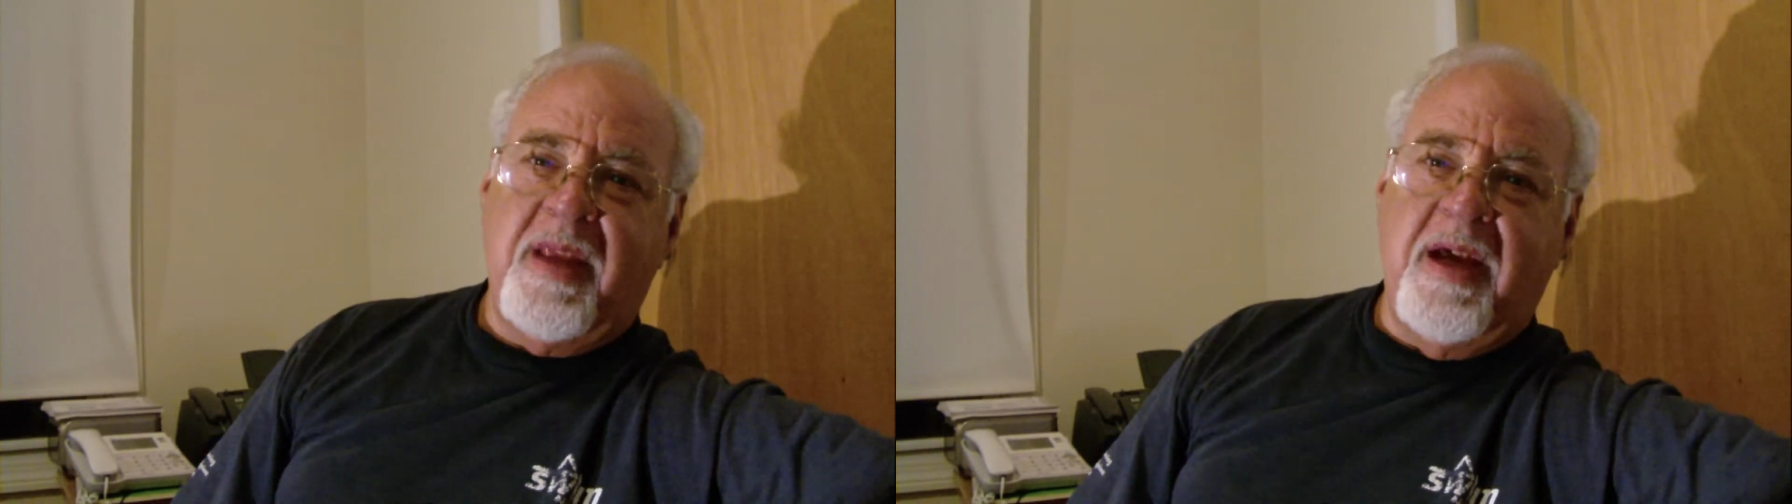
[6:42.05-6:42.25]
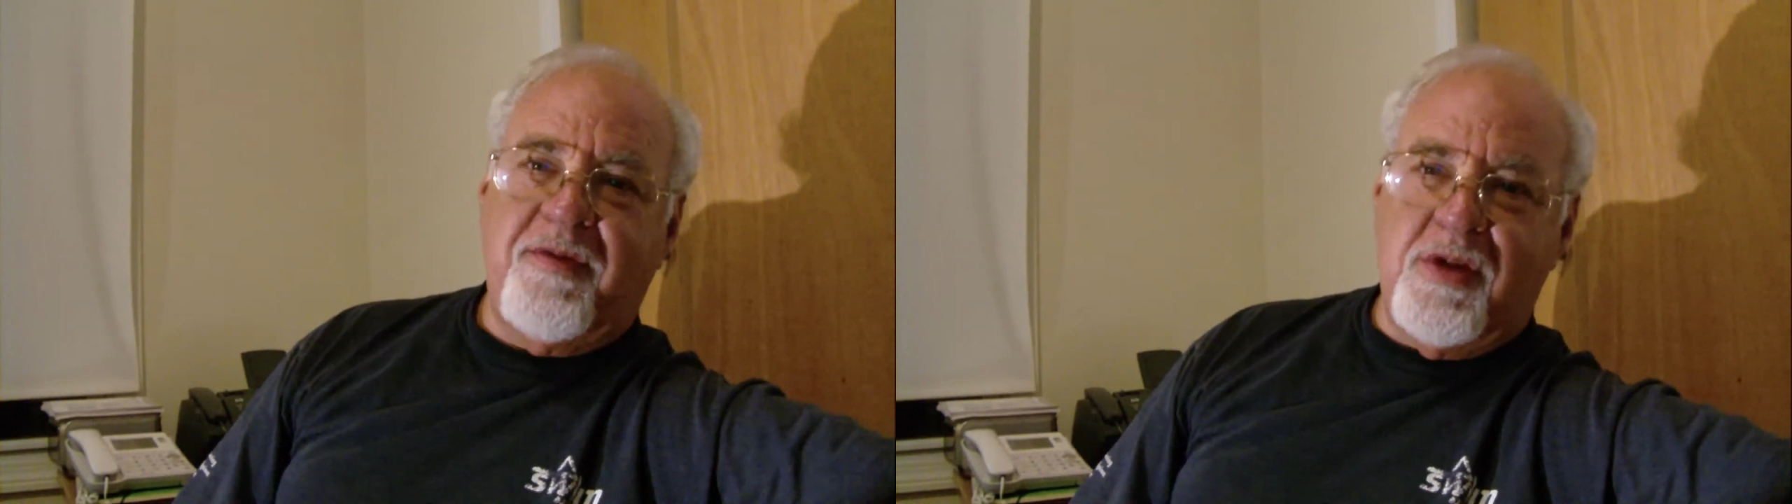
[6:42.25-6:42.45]

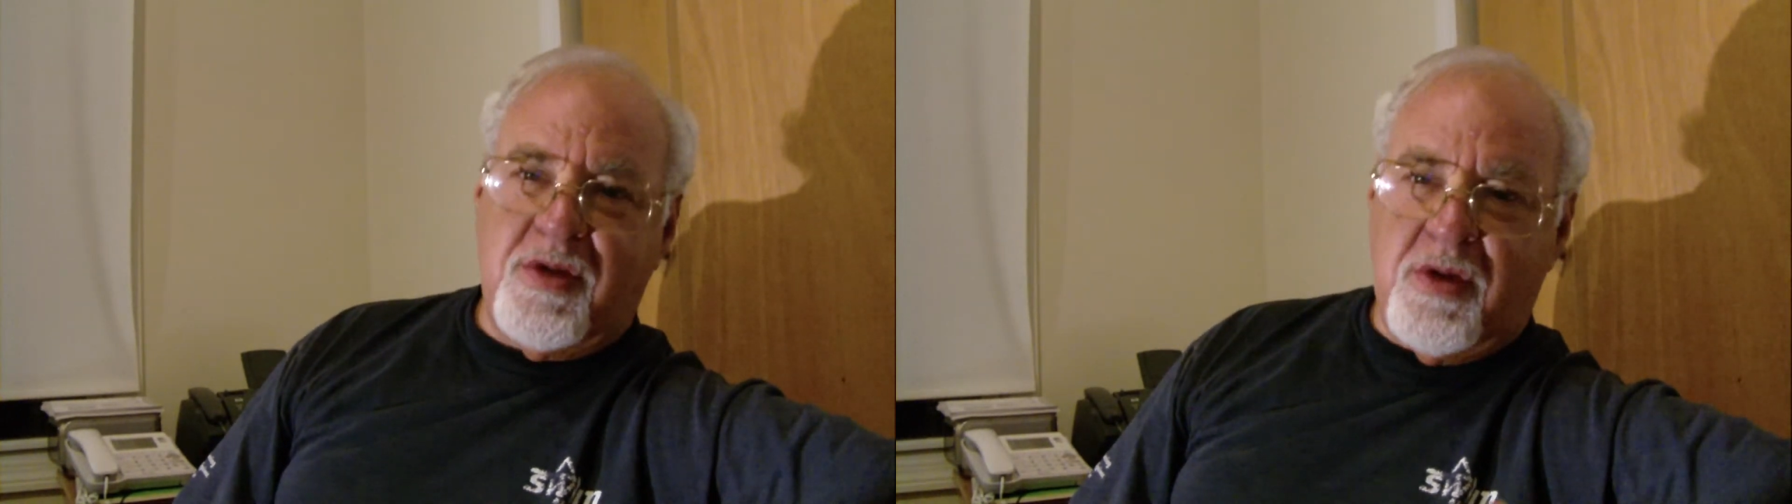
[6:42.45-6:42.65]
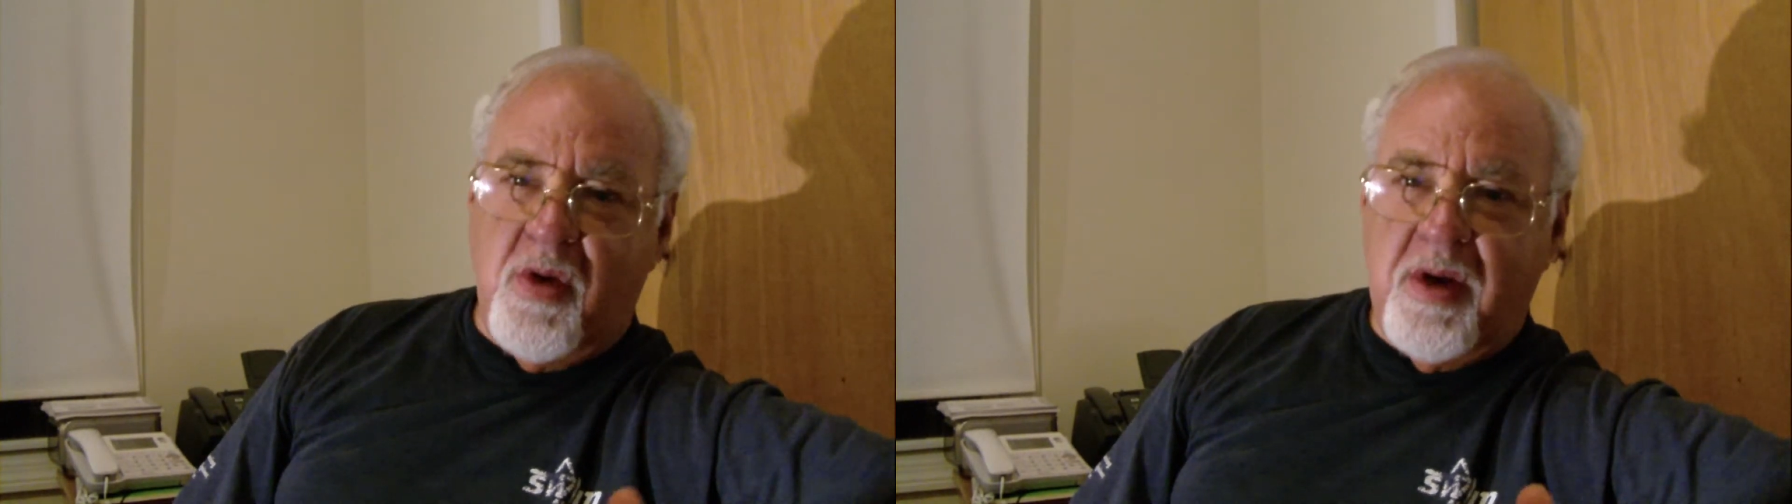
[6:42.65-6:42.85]
have
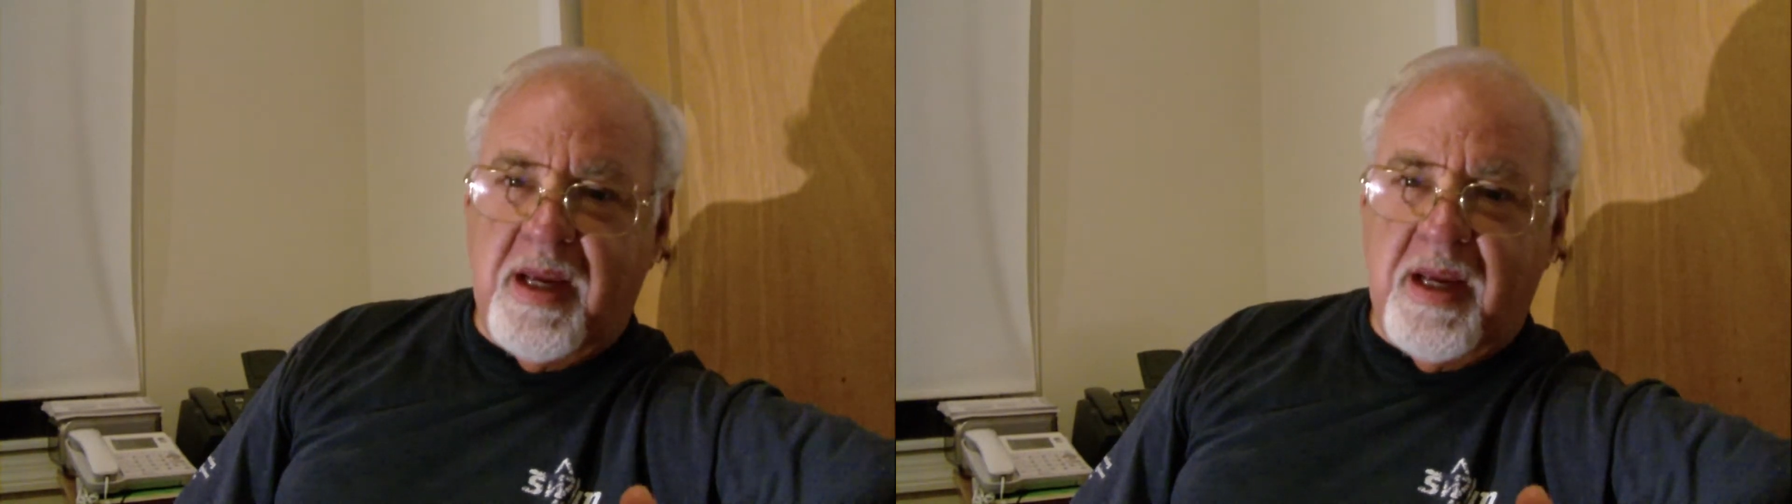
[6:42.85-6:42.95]
just gone